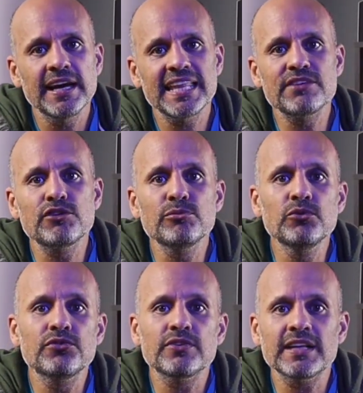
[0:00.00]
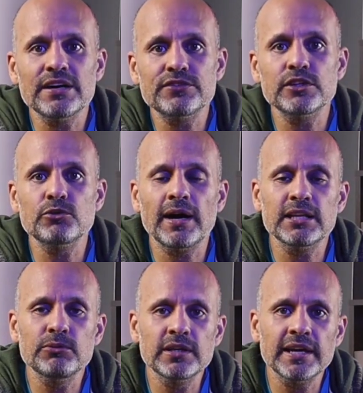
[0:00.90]
and if you move left and
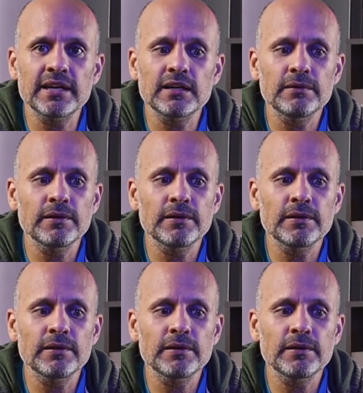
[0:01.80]
right, we can